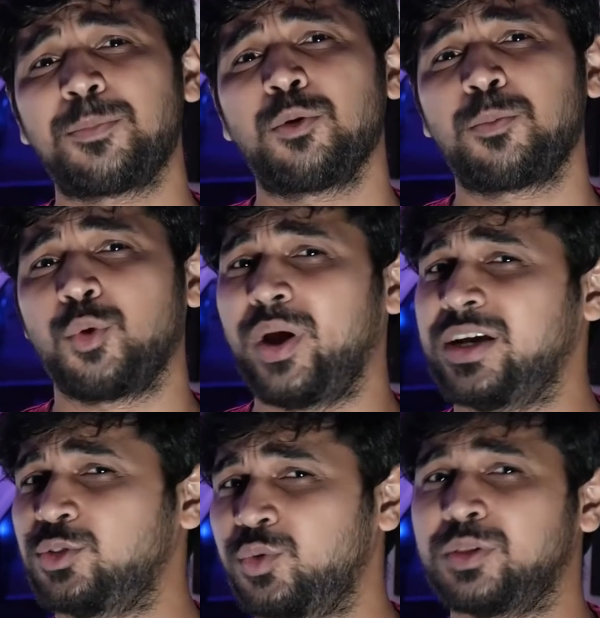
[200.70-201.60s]
Pro
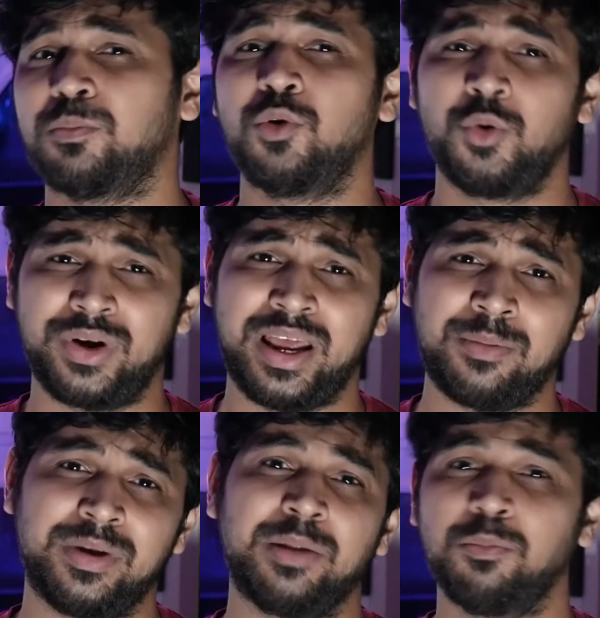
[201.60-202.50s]
provides you with more
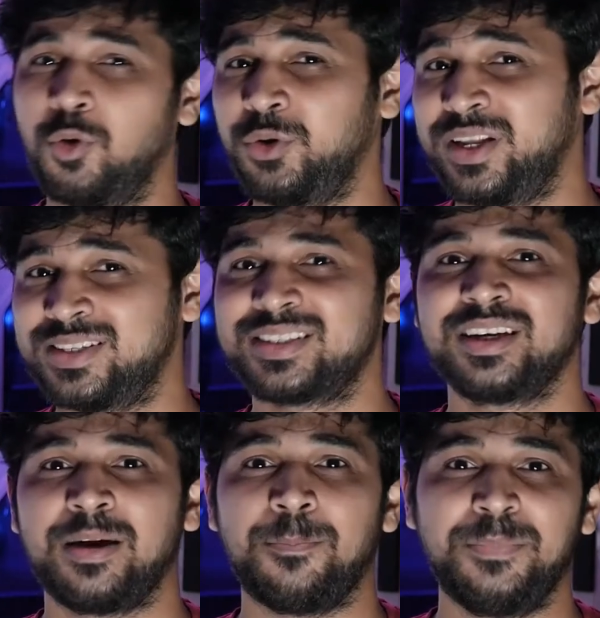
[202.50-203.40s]
RAM and more disk,
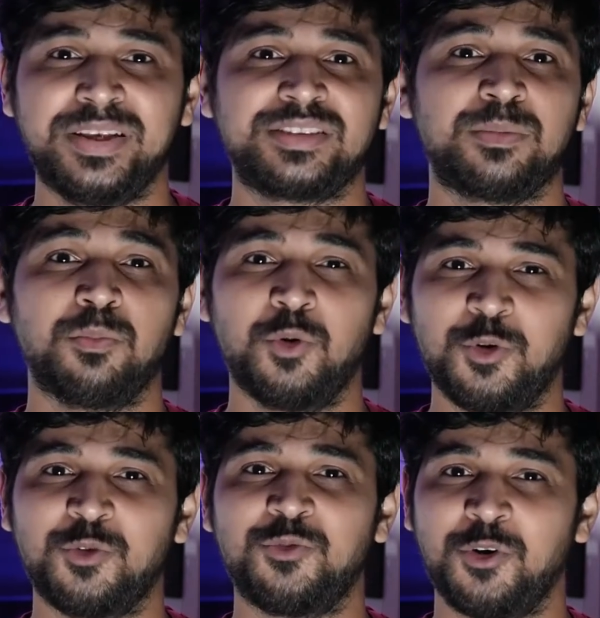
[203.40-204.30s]
means more
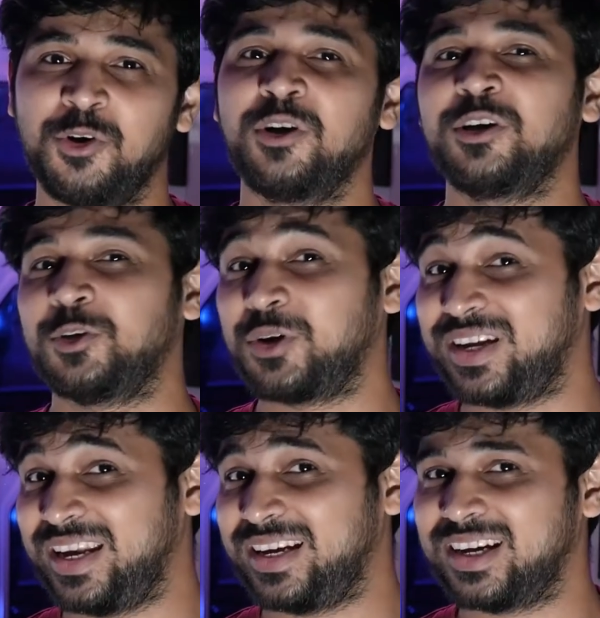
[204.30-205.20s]
room for your
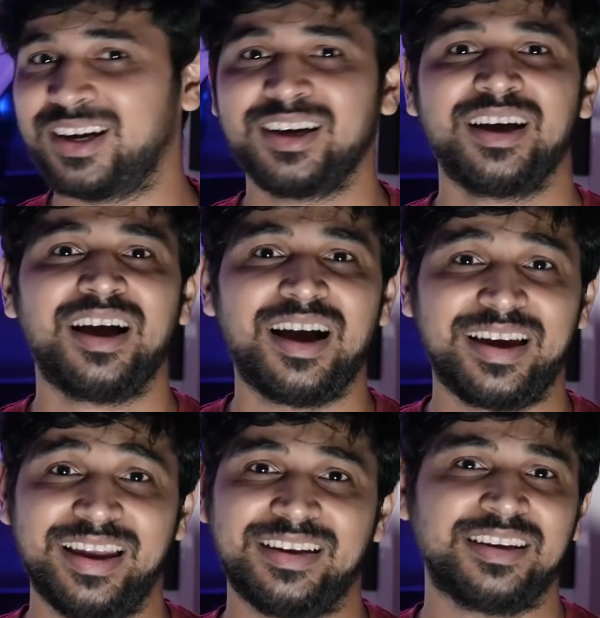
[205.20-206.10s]
data.
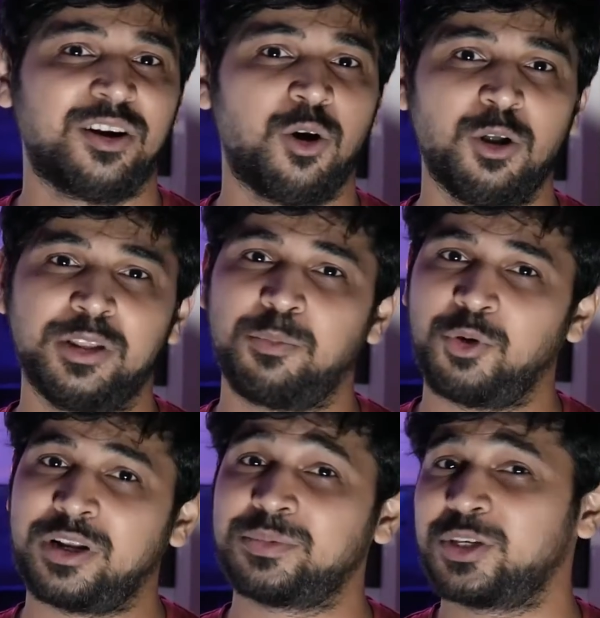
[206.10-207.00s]
Again, all the
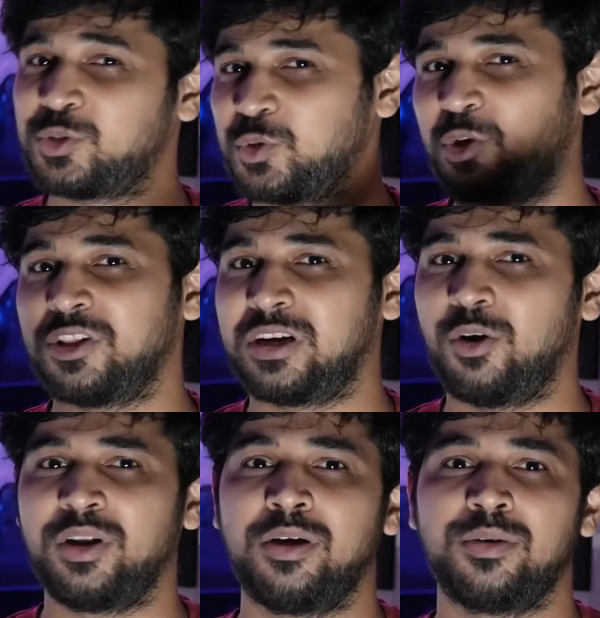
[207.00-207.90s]
programs are stored on the
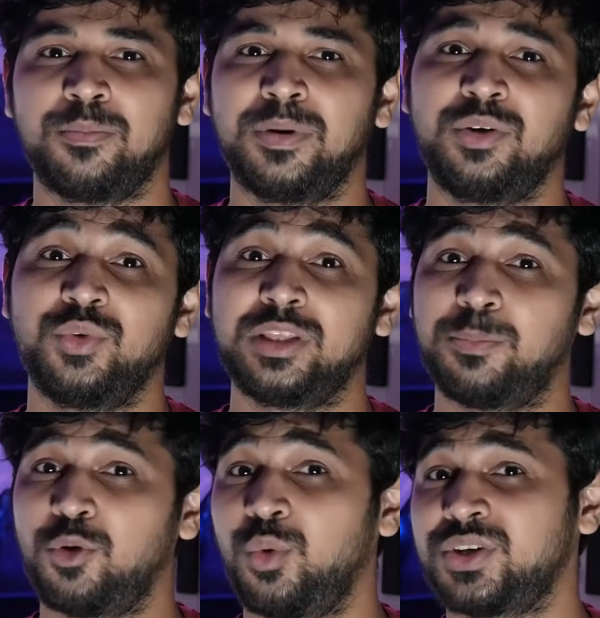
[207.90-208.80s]
cloud, but with the
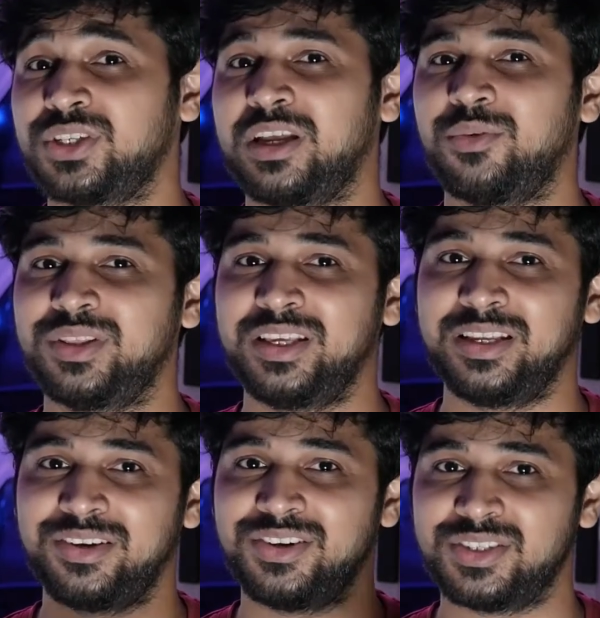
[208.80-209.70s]
Pro version, everything
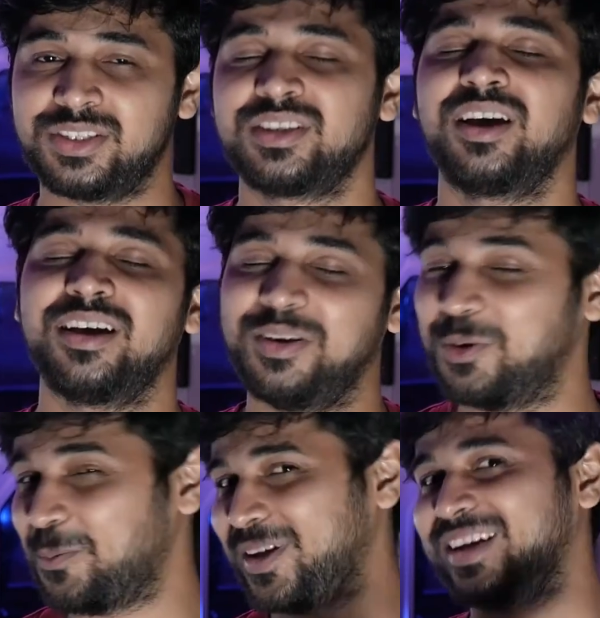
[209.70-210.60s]
increases,
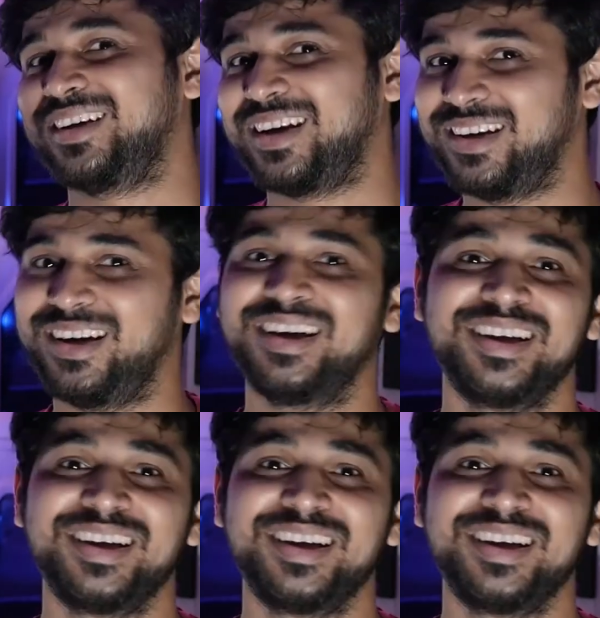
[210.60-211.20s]
no pun intended.